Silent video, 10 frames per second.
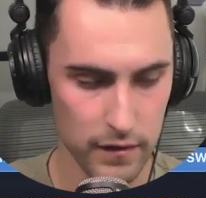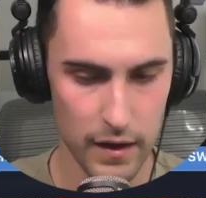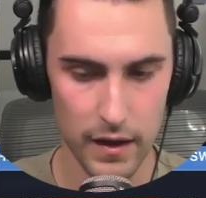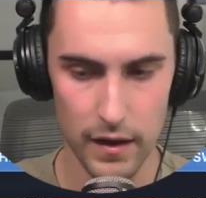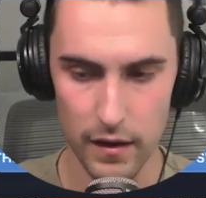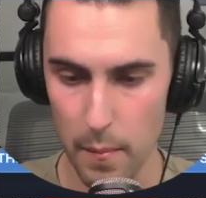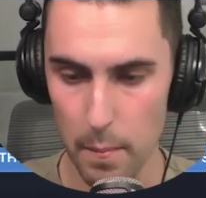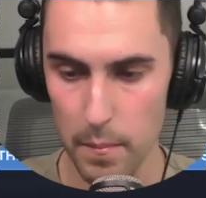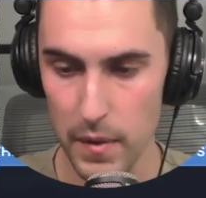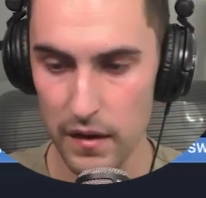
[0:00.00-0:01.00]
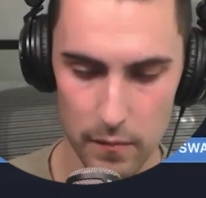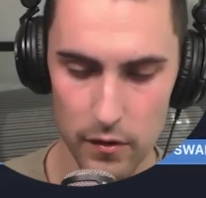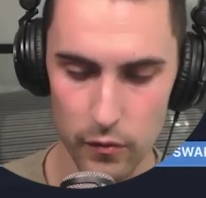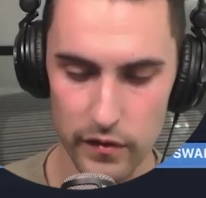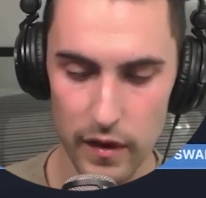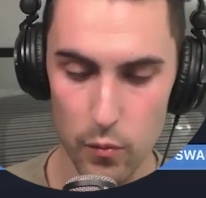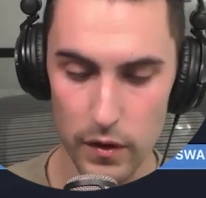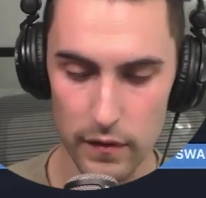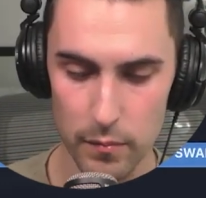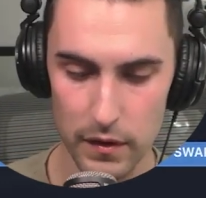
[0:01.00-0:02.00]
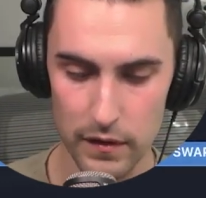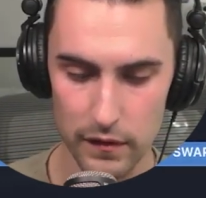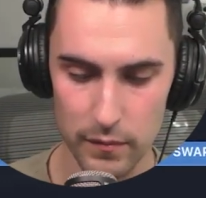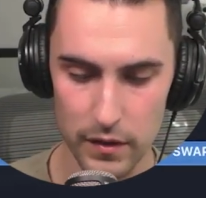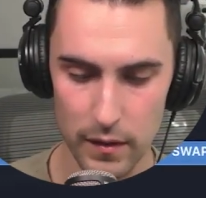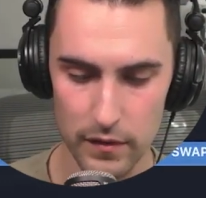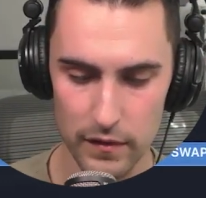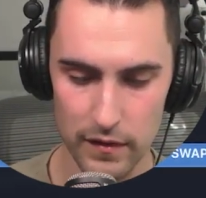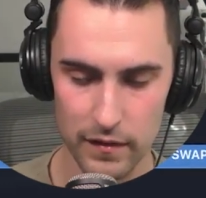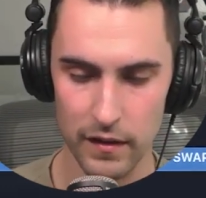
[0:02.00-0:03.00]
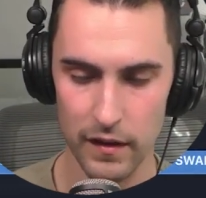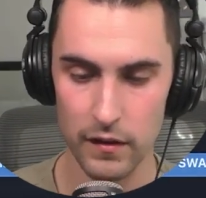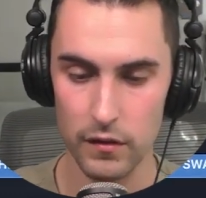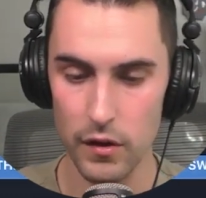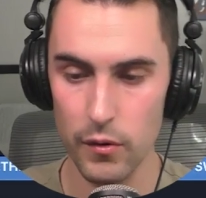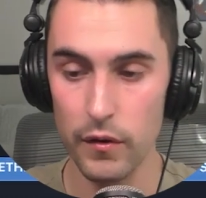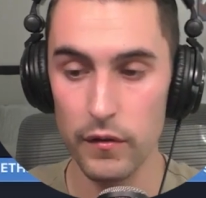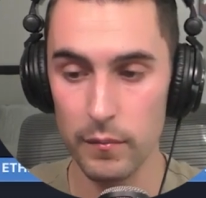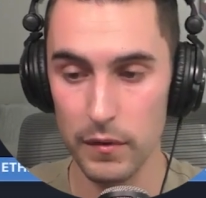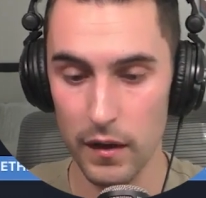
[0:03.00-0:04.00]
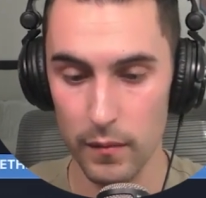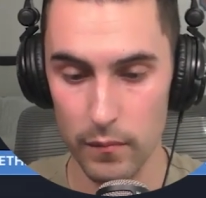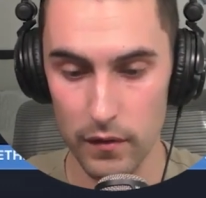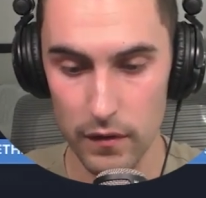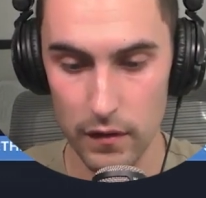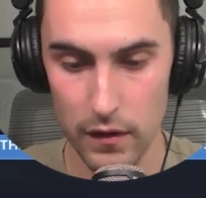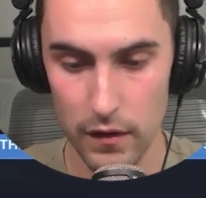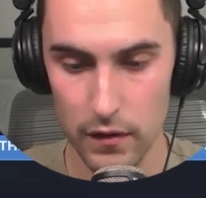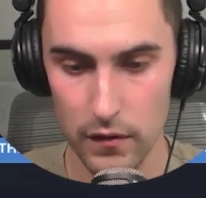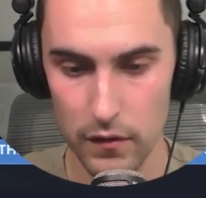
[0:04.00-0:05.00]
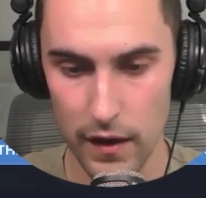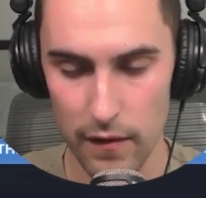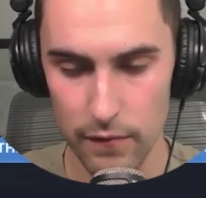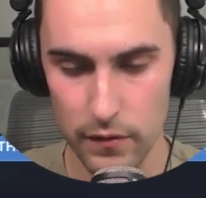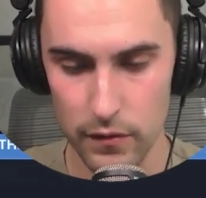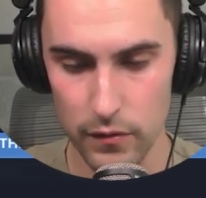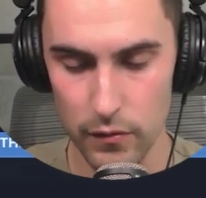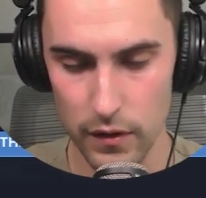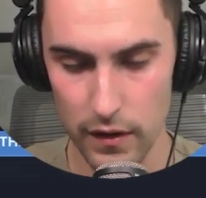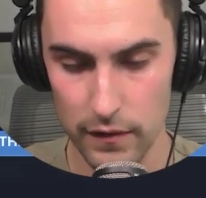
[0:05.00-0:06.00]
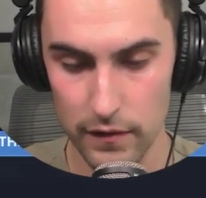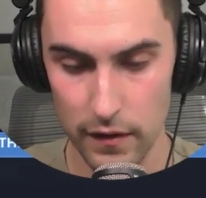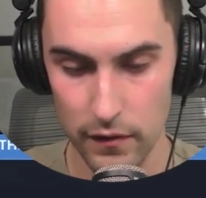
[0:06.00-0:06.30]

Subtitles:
a mint. It'll say when it's minting. Sometimes it takes a second to load. Sometimes you have to sign it